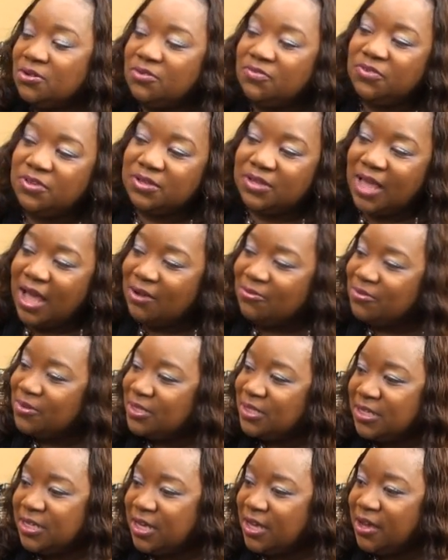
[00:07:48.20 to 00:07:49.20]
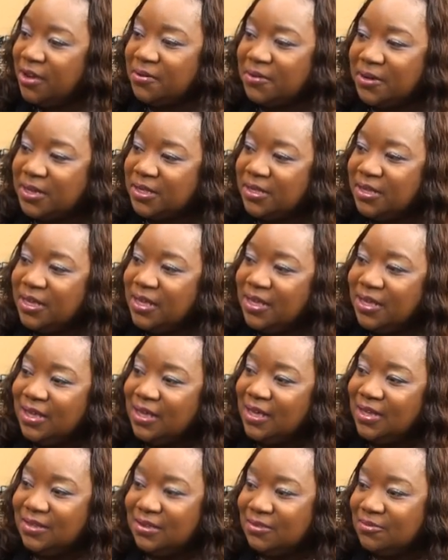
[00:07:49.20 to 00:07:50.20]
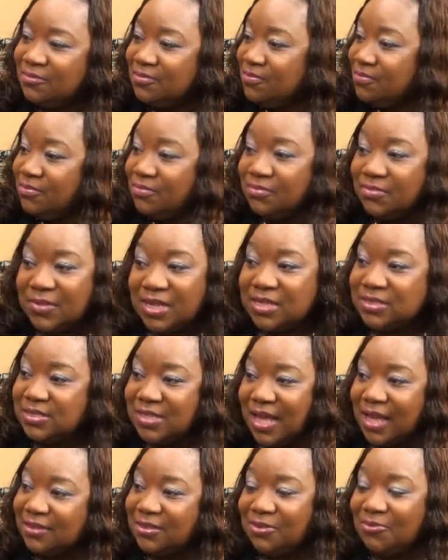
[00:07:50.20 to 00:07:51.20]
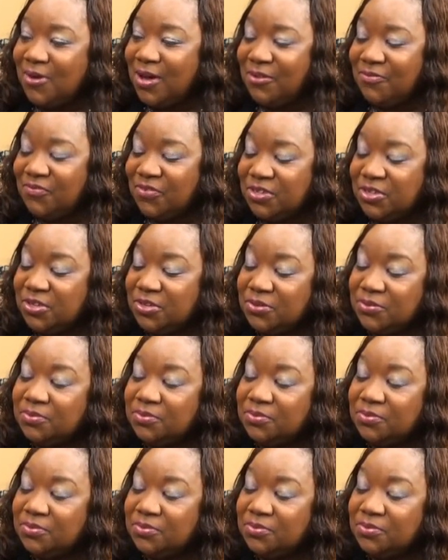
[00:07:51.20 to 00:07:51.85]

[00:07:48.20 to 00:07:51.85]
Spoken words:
So if you're not really caring, it's not the way for you.